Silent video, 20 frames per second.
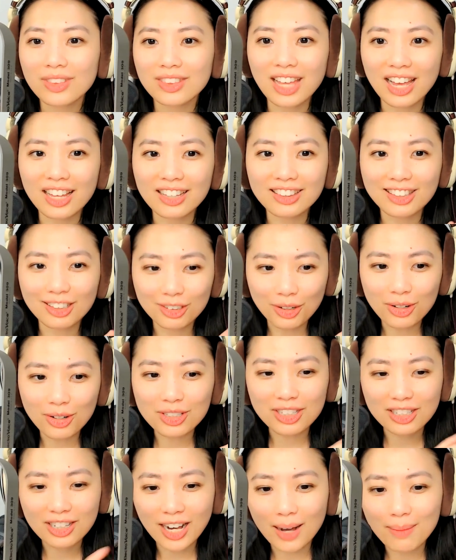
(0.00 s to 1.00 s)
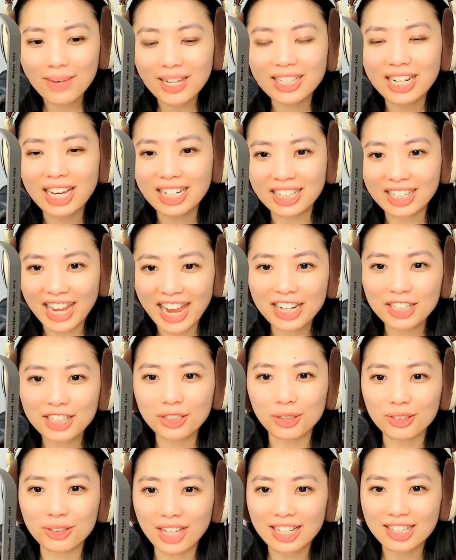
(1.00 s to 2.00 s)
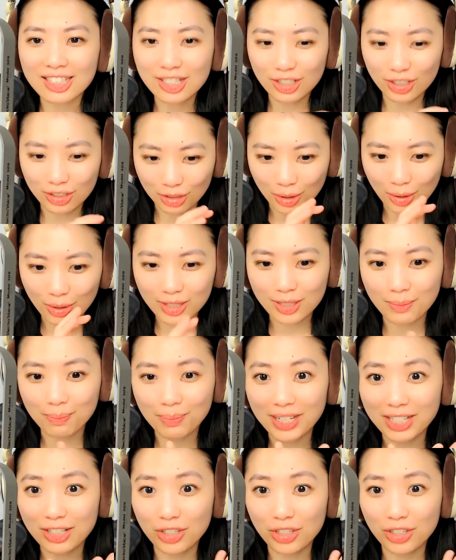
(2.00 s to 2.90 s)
then they're going to come in at an angle that's going to be